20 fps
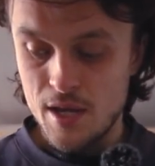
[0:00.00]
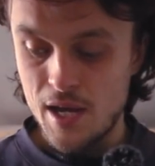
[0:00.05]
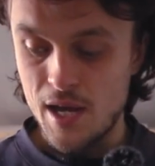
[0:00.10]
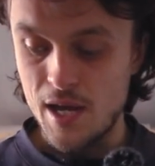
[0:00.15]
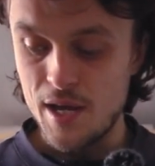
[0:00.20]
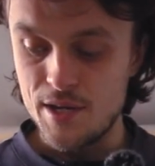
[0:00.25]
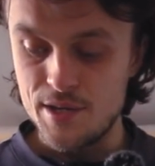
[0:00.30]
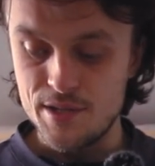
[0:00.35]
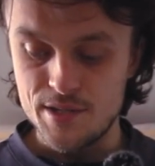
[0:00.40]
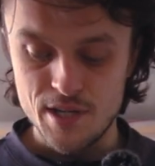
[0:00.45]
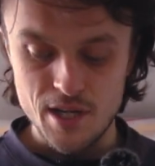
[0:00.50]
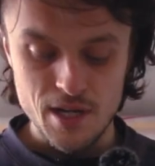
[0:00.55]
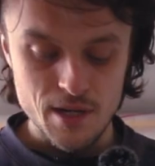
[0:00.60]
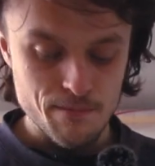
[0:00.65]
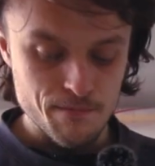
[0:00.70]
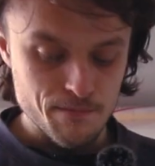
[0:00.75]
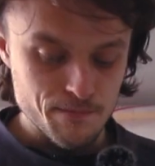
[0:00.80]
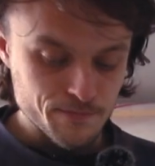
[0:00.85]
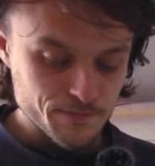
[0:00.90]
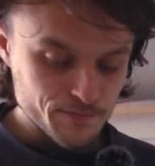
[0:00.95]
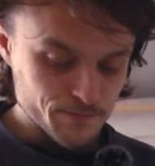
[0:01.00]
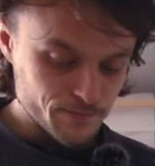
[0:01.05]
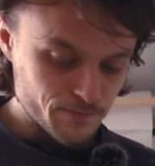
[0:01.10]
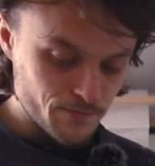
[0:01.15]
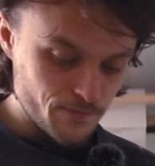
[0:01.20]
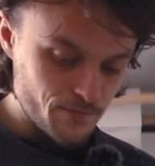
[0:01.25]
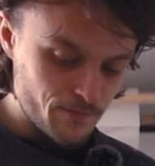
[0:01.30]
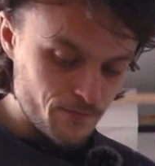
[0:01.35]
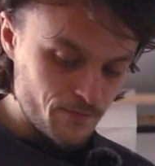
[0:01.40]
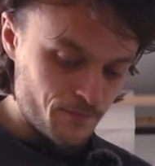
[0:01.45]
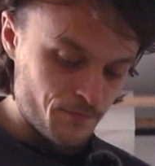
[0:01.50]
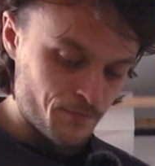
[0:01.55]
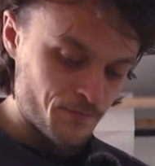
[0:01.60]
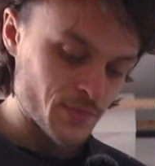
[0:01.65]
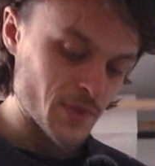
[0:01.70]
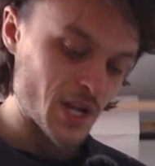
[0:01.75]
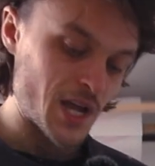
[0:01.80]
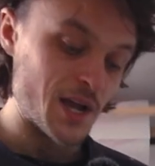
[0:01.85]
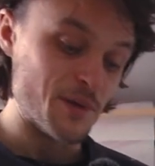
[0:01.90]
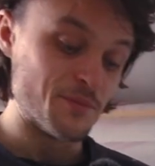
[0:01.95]
And I
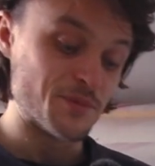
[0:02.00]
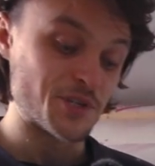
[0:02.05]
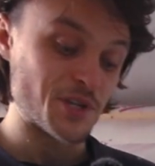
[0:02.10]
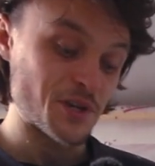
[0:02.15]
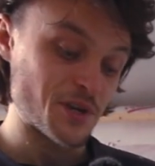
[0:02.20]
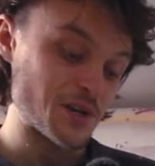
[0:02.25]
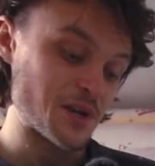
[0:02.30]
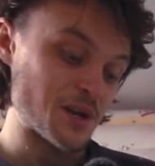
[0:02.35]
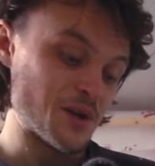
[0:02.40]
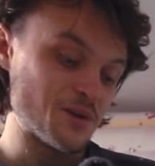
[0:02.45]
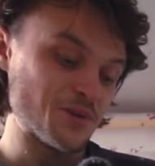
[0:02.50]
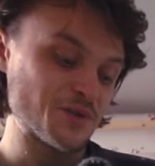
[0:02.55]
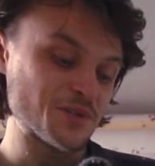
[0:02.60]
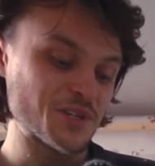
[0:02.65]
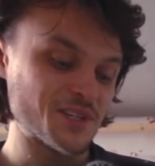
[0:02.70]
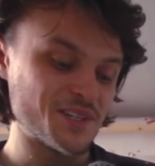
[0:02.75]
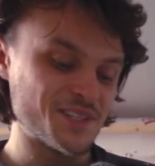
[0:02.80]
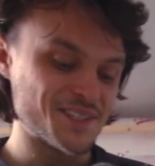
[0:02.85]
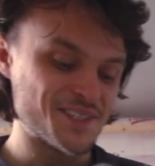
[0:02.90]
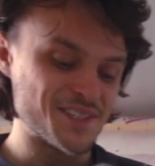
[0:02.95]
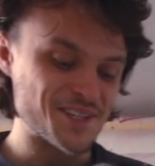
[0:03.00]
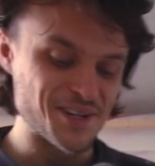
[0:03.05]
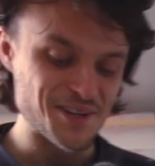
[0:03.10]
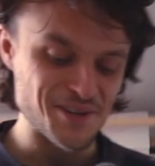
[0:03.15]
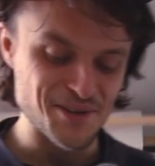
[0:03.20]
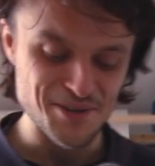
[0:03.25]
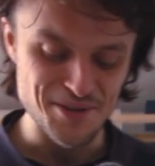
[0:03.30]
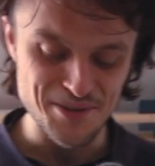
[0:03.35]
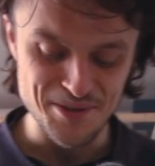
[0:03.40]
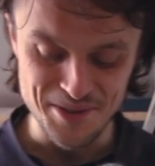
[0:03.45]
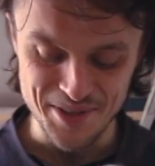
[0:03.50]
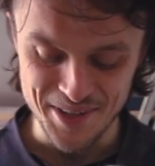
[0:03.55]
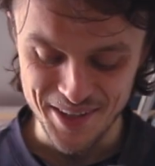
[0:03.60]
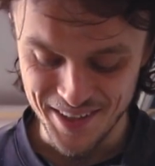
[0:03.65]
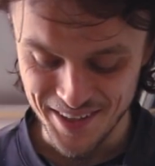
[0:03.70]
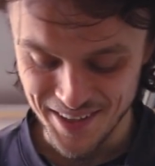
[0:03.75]
am so close to